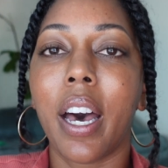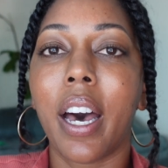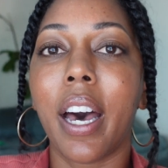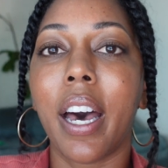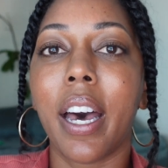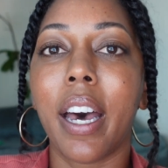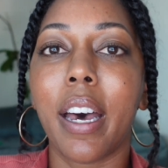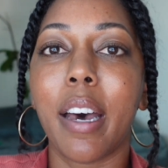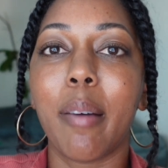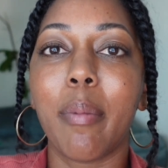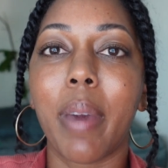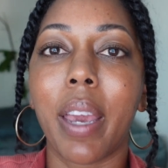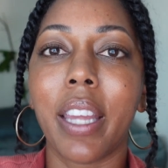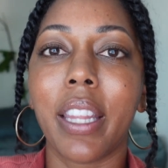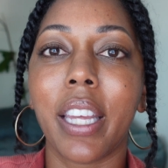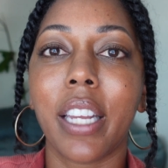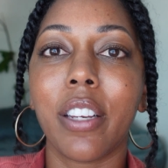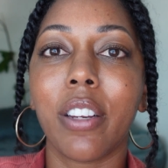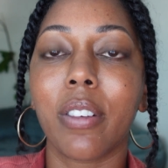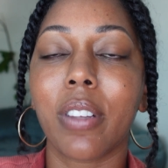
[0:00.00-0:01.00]

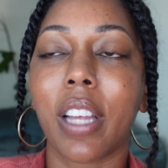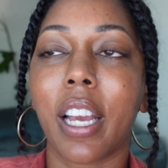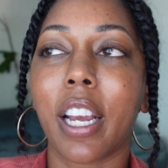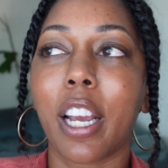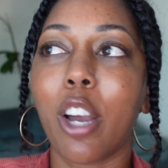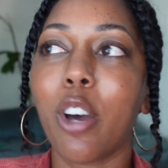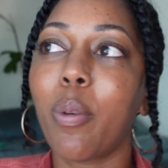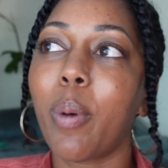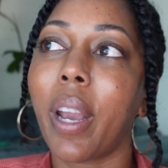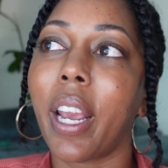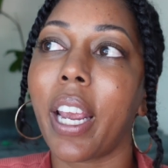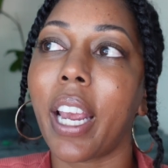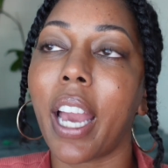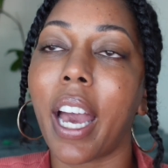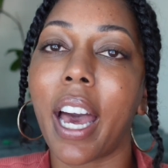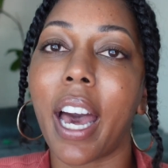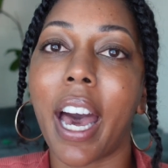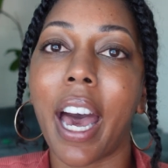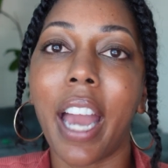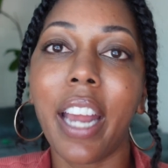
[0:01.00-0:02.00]
And then you're like, oh wait,
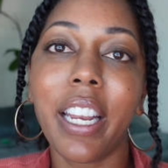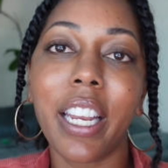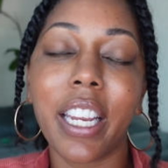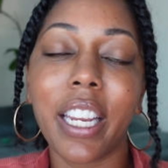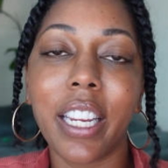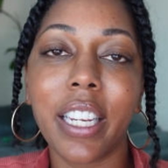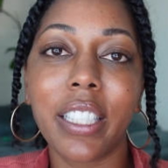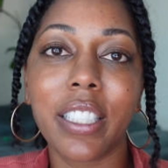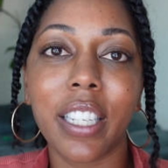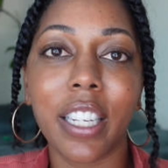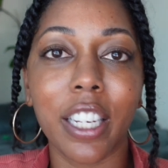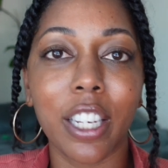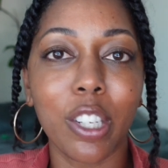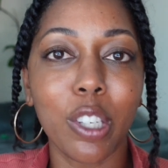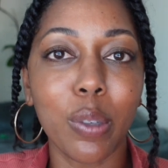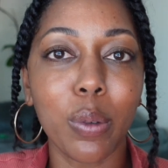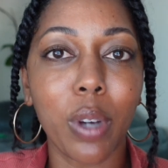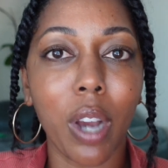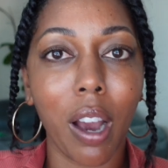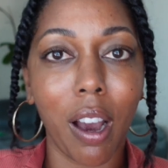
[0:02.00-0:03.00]
I need to get a
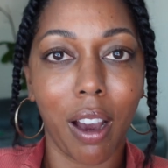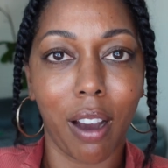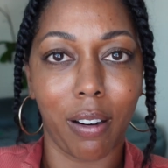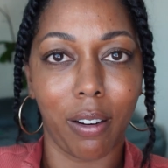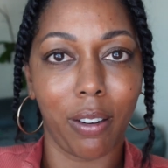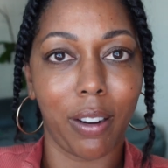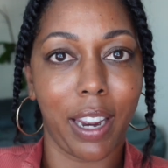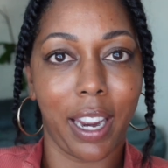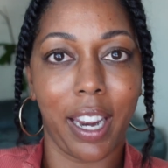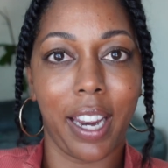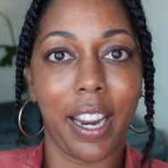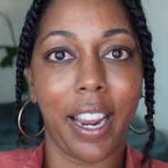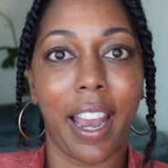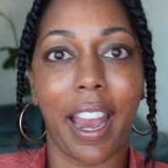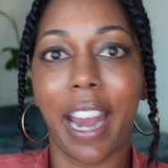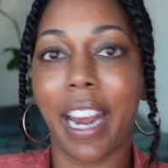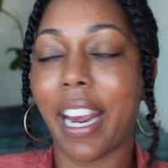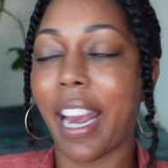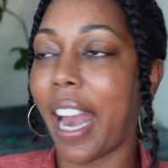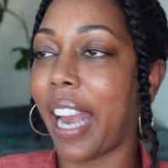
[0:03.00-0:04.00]
new car. Okay,
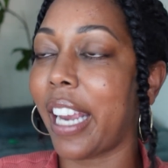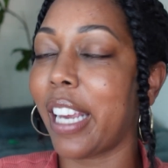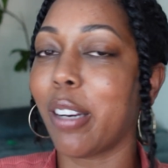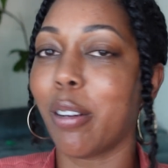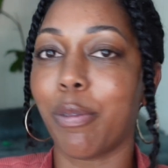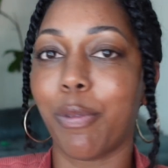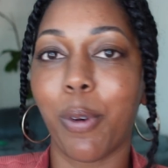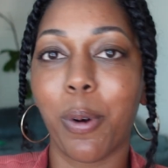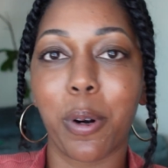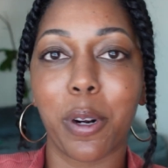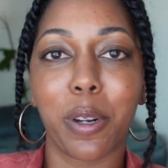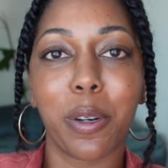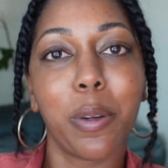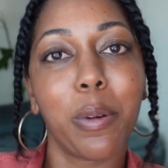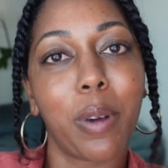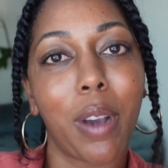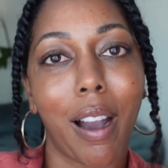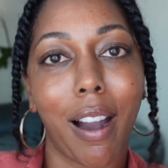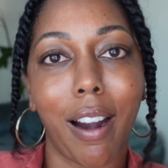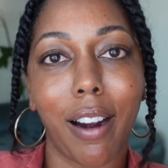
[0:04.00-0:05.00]
I can afford a new
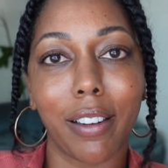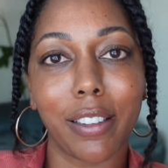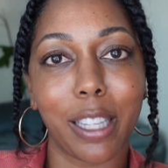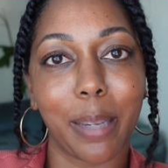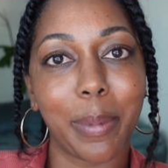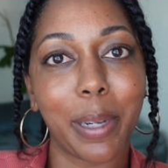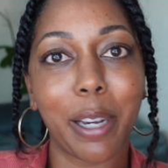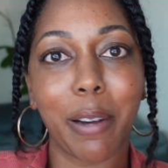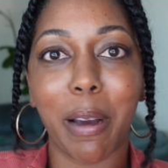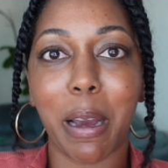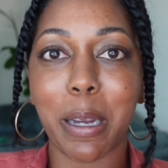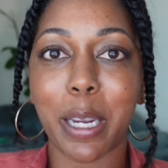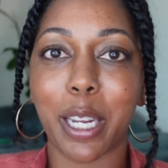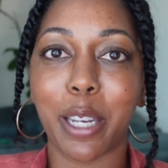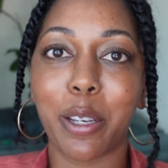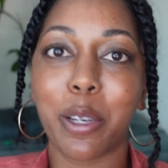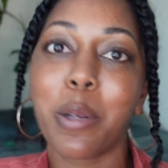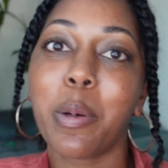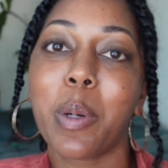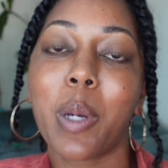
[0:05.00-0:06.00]
car. Let me go out and
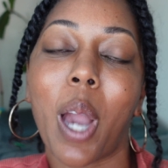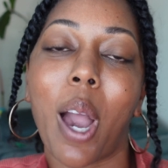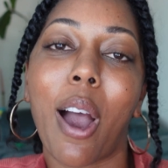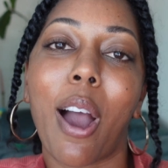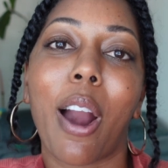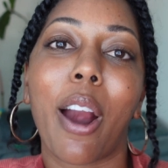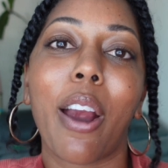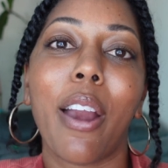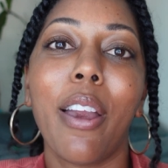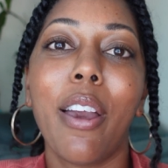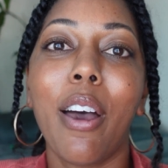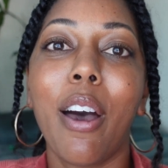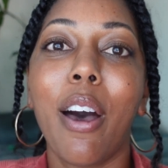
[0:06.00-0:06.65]
get a new car.